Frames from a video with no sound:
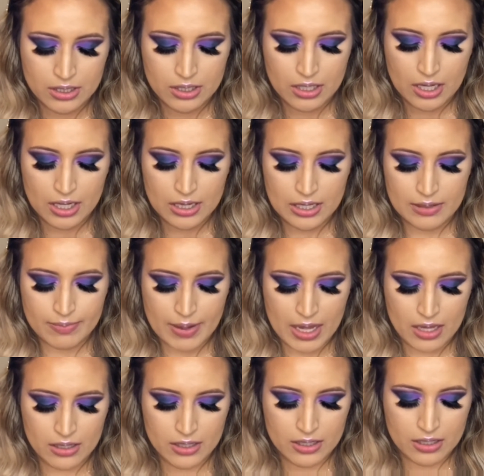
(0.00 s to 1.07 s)
highlight
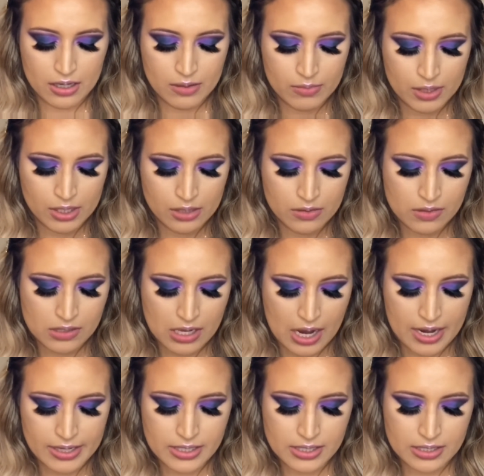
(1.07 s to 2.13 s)
palette? I'm gonna use
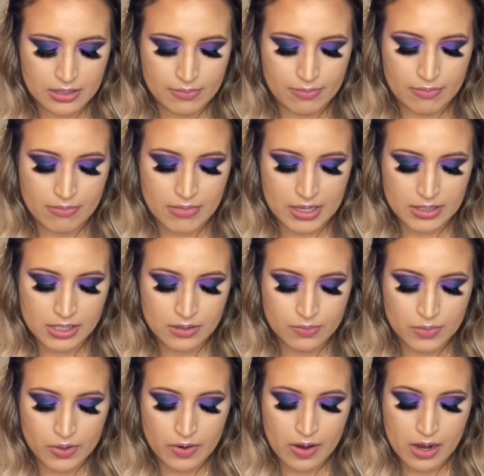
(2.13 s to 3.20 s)
Iced and
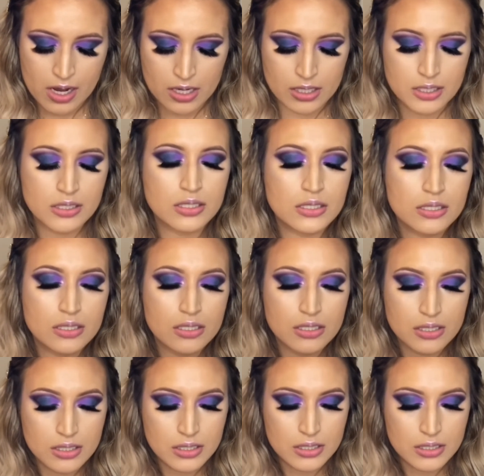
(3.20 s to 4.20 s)
Mesmerized.